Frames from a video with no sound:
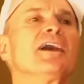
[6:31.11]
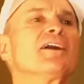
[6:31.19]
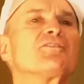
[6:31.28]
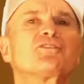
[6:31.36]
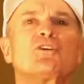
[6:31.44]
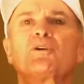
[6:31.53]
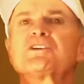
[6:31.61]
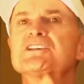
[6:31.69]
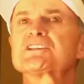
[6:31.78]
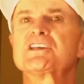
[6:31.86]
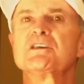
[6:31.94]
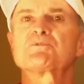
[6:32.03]
And so it
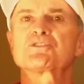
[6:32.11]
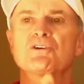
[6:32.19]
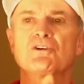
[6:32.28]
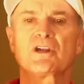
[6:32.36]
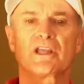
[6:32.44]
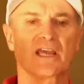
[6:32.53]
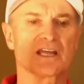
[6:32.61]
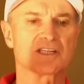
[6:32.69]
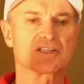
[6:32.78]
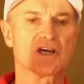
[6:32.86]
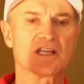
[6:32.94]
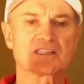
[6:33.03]
just keeps turning, and
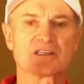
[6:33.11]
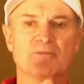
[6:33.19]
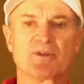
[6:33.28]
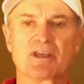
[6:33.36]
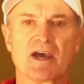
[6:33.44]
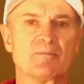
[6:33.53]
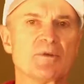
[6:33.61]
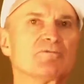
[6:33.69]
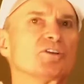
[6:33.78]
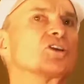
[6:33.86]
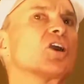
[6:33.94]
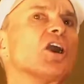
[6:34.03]
it's not something I'm
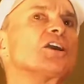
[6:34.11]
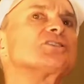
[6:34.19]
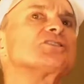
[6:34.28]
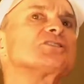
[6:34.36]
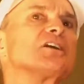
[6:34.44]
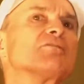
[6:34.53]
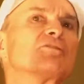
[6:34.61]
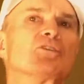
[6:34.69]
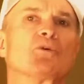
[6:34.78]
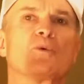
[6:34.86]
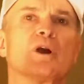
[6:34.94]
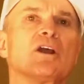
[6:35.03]
even conscious of or
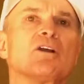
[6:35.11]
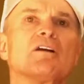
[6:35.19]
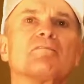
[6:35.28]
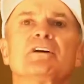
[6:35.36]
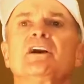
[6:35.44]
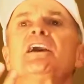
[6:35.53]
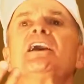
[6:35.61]
aware of.